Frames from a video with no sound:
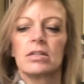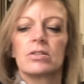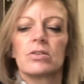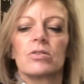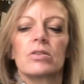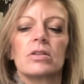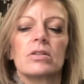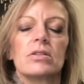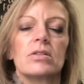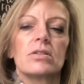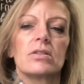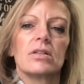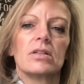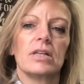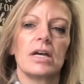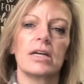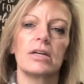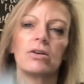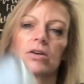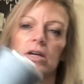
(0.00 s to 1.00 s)
So this is the
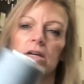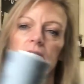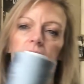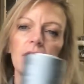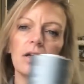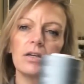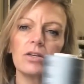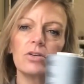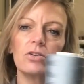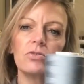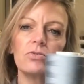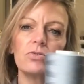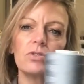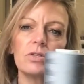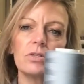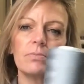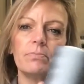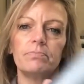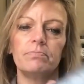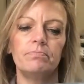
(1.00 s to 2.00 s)
light gray that I
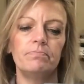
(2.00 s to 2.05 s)
used.